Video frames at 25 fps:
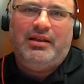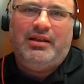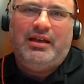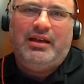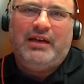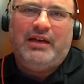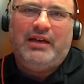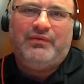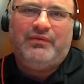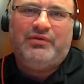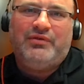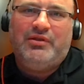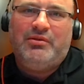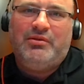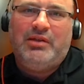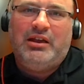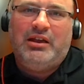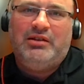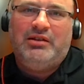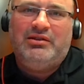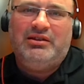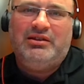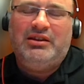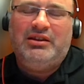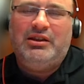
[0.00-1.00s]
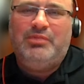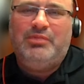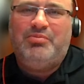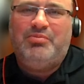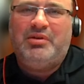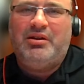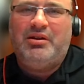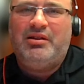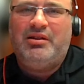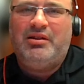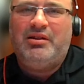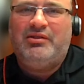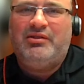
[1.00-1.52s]
after the NDE, but
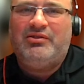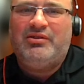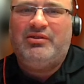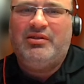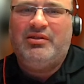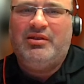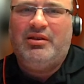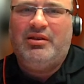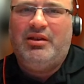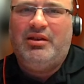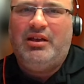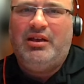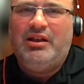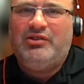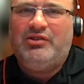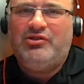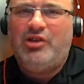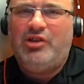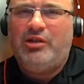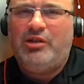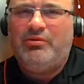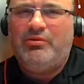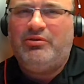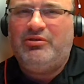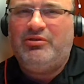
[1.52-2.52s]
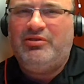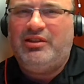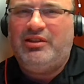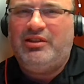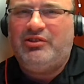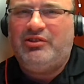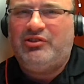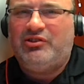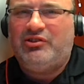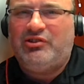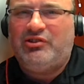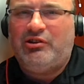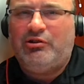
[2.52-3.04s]
it's it's not
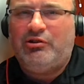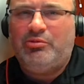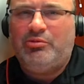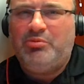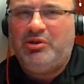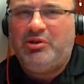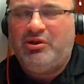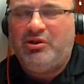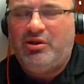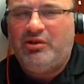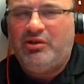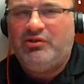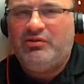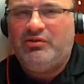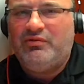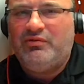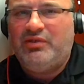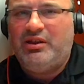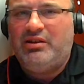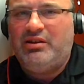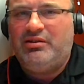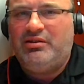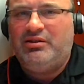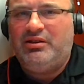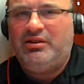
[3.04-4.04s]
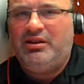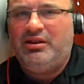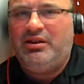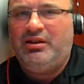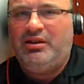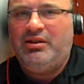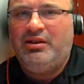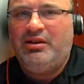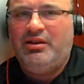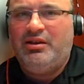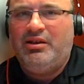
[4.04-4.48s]
necessarily because of the NDE.